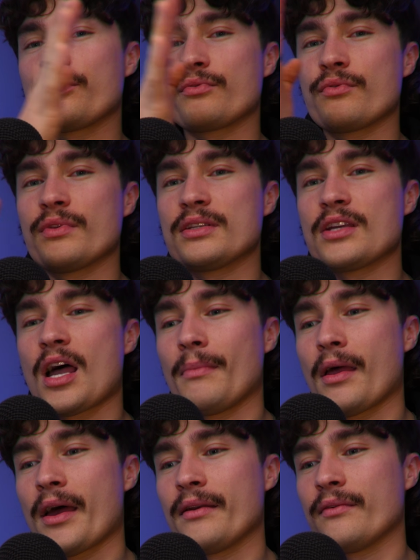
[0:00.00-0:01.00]
through the
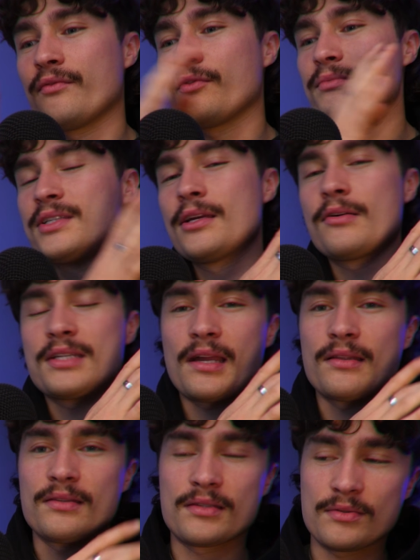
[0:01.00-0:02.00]
timeline from 0
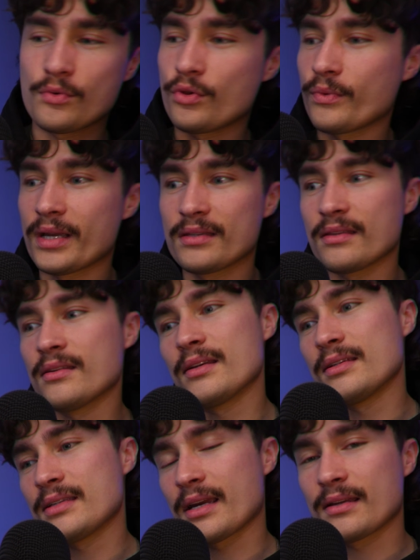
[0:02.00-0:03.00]
seconds all the way to
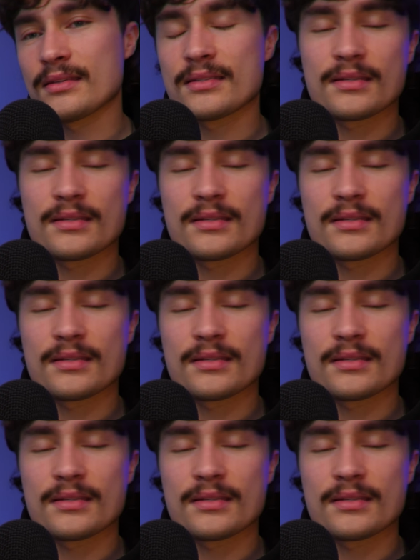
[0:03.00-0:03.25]
30 seconds,